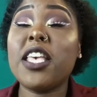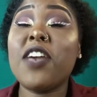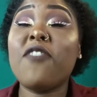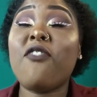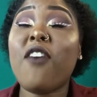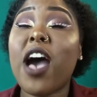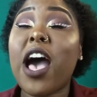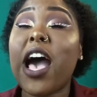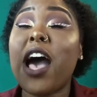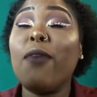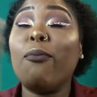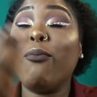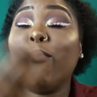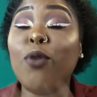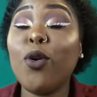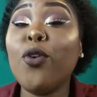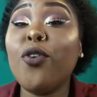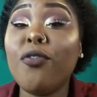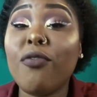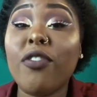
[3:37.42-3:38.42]
if I
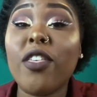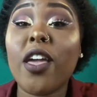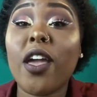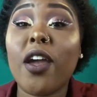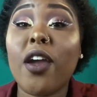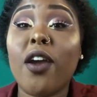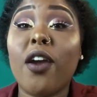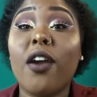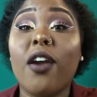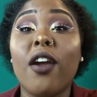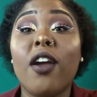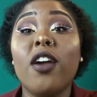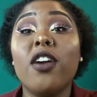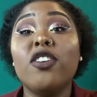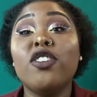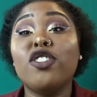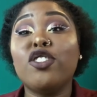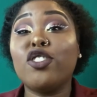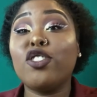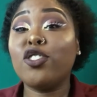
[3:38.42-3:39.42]
move there,
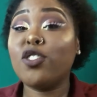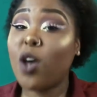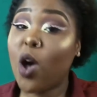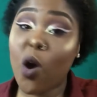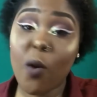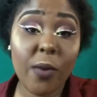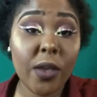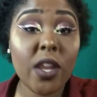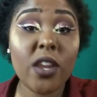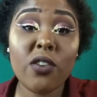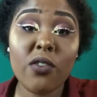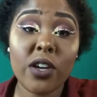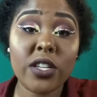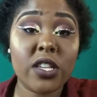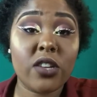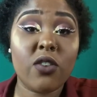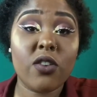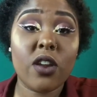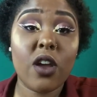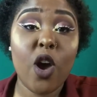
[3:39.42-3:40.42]
so many
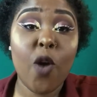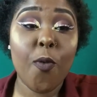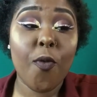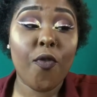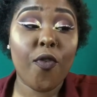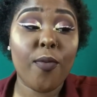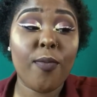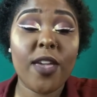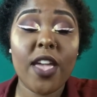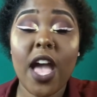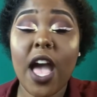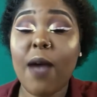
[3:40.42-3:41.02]
doors are going to open for me.